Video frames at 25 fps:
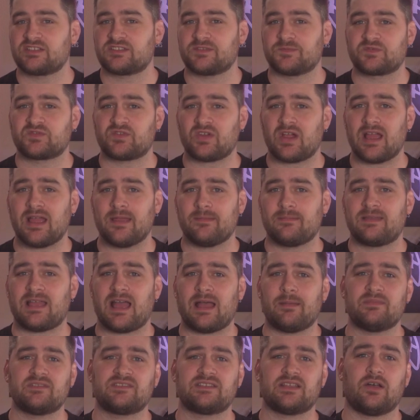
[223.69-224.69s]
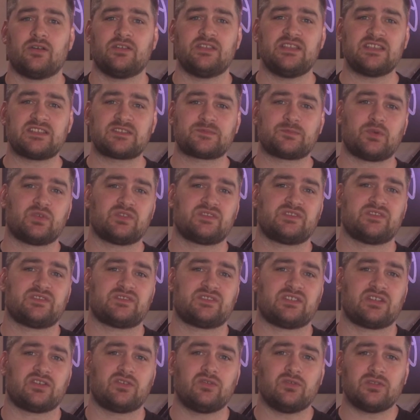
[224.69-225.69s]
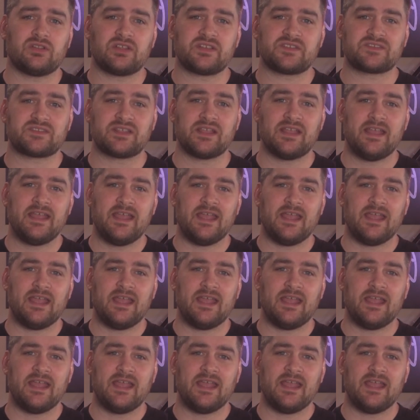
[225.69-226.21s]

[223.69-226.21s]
subscribe, comment how esports is the coolest,